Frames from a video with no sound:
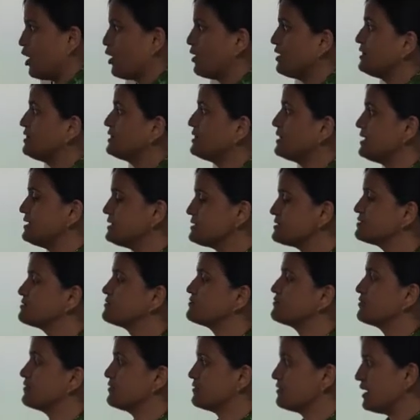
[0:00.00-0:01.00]
Now in this
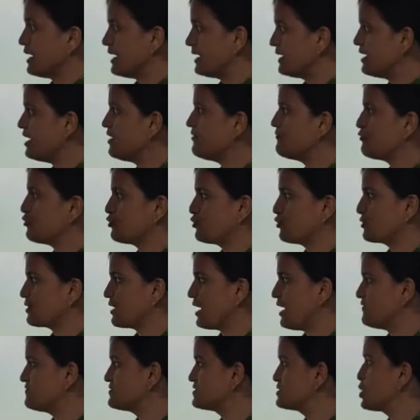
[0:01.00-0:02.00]
aerial
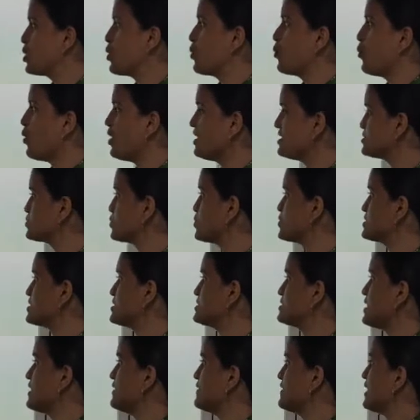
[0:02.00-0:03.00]
photographs, what
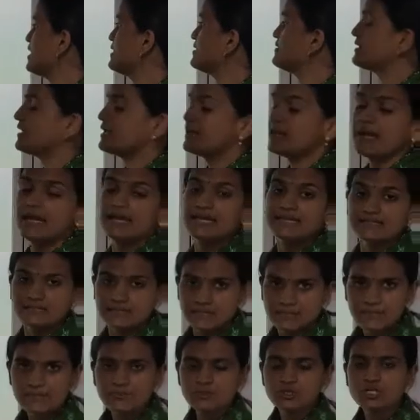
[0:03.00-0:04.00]
sources are there? There are
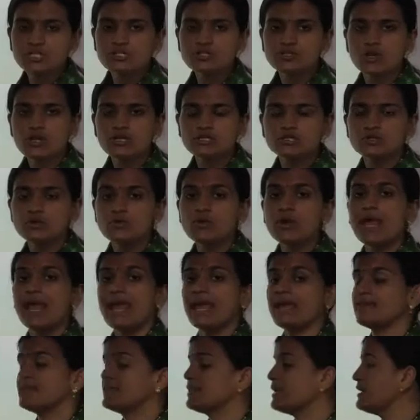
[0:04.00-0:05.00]
inscriptions
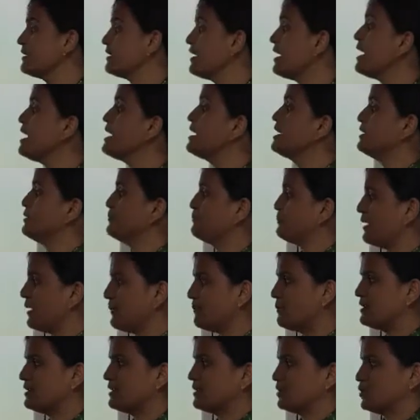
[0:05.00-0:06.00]
also and there are
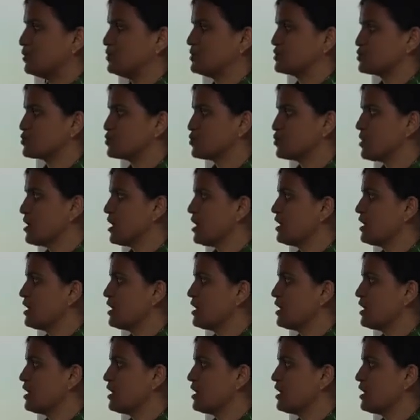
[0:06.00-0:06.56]
papyri also.